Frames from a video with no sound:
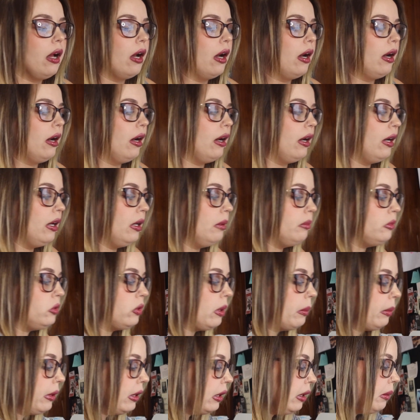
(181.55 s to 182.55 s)
So
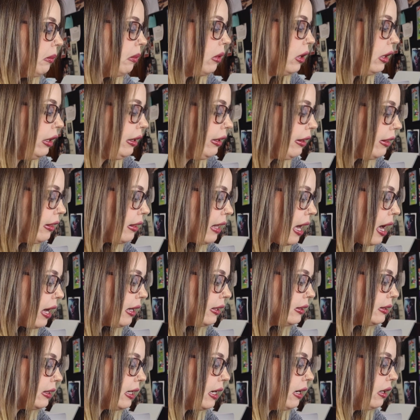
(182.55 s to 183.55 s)
I'm gonna mark
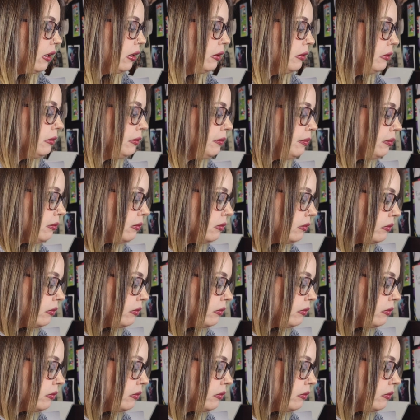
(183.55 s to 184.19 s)
that down.